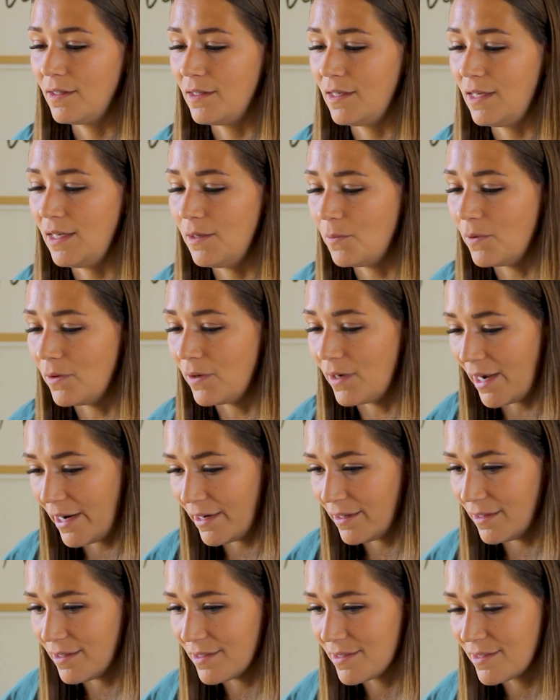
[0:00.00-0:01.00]
he will
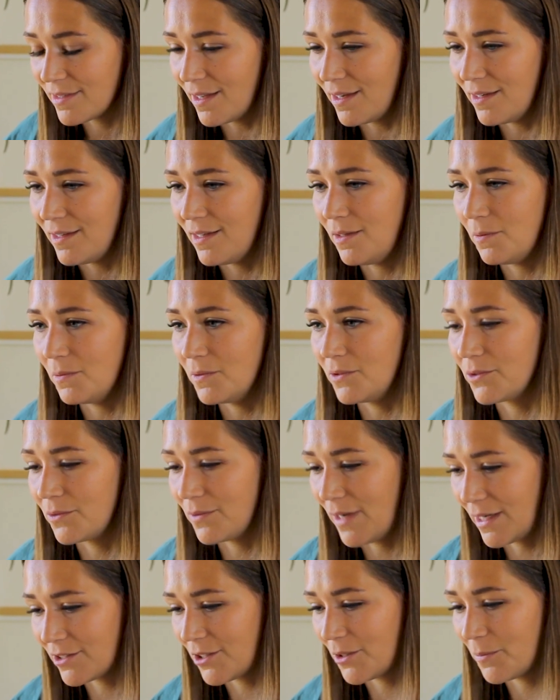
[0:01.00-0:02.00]
guide us and he will
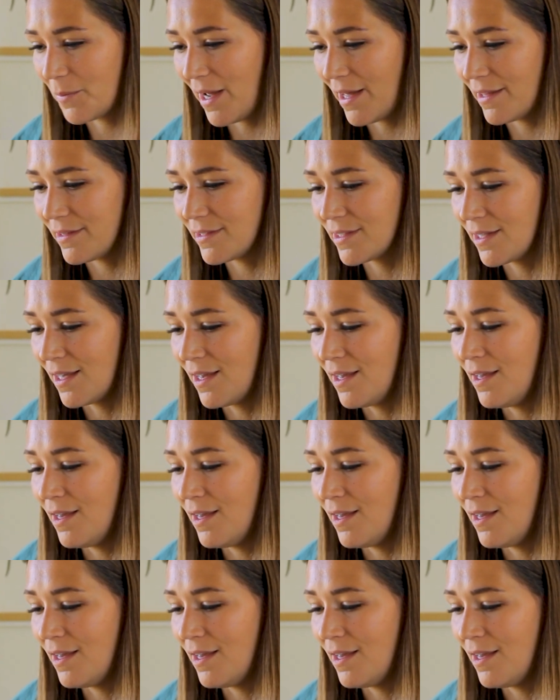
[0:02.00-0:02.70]
direct our paths.